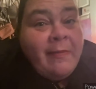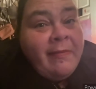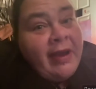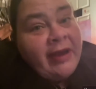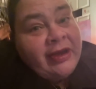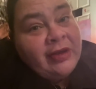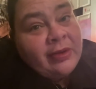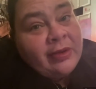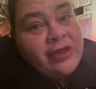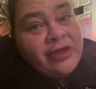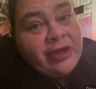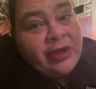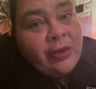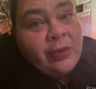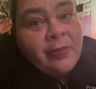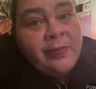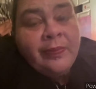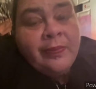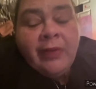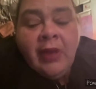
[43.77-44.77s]
back to our channel.
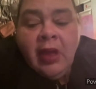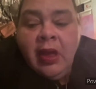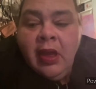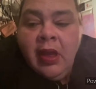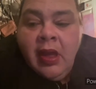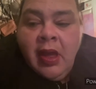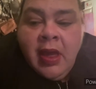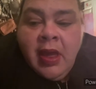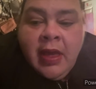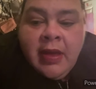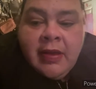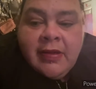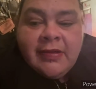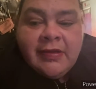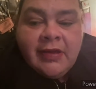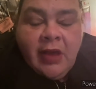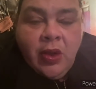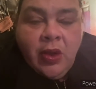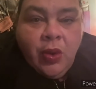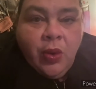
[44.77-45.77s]

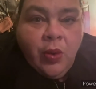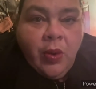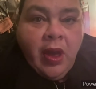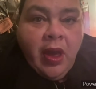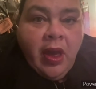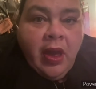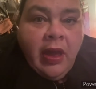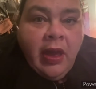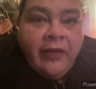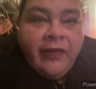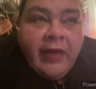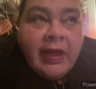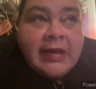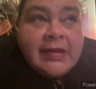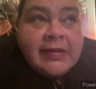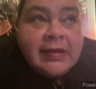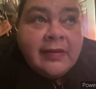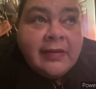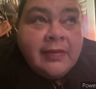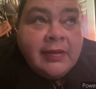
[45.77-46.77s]
So
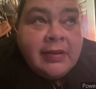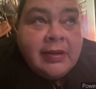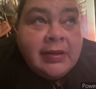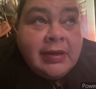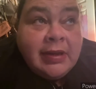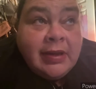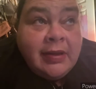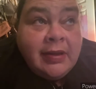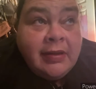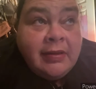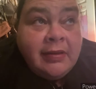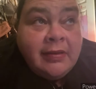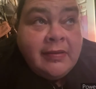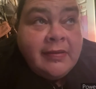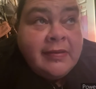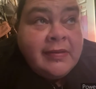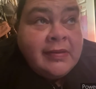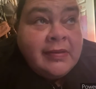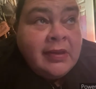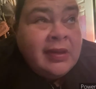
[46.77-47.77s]
Thanksgiving is
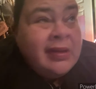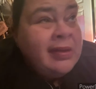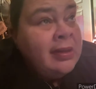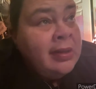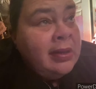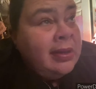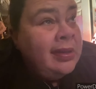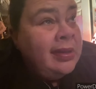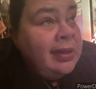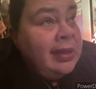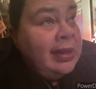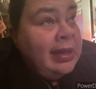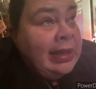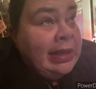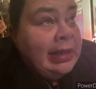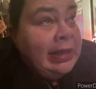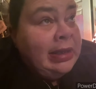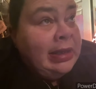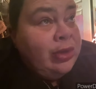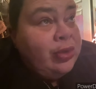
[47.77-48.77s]

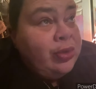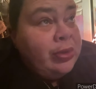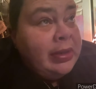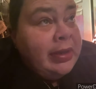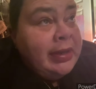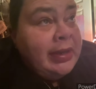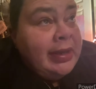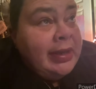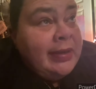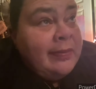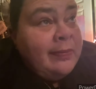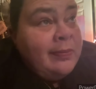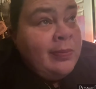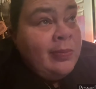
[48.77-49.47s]
literally